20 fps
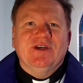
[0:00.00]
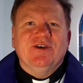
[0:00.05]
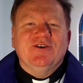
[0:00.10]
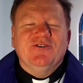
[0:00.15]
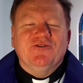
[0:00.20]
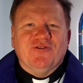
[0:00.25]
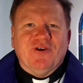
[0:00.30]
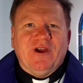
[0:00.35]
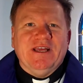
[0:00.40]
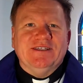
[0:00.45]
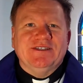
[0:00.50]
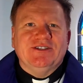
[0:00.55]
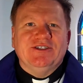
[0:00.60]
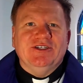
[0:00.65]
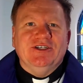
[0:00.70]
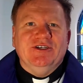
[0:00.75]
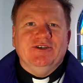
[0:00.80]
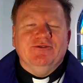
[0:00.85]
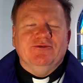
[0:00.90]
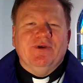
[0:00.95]
grace to
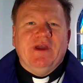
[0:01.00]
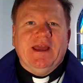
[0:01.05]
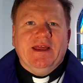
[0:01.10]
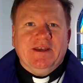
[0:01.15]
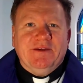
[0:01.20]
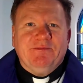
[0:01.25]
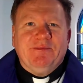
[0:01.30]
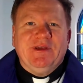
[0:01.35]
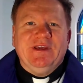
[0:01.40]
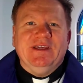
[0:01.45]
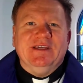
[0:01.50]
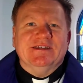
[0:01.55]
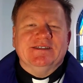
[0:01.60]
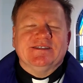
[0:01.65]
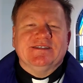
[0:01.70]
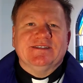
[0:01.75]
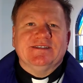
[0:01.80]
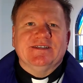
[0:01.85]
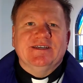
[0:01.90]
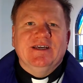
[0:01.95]
you and
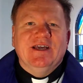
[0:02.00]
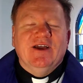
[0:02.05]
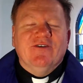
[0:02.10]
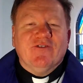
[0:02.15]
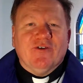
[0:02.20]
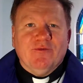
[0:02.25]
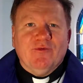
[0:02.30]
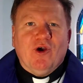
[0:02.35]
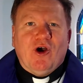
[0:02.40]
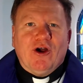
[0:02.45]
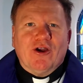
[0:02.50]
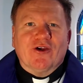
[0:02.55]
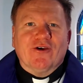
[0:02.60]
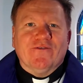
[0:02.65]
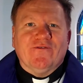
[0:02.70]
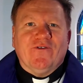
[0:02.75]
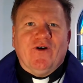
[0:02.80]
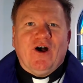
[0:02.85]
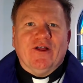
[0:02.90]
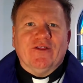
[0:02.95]
peace from God our
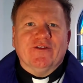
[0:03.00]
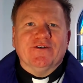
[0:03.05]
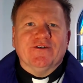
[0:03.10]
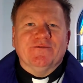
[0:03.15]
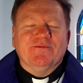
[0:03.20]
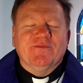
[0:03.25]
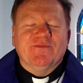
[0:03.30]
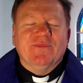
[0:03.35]
Father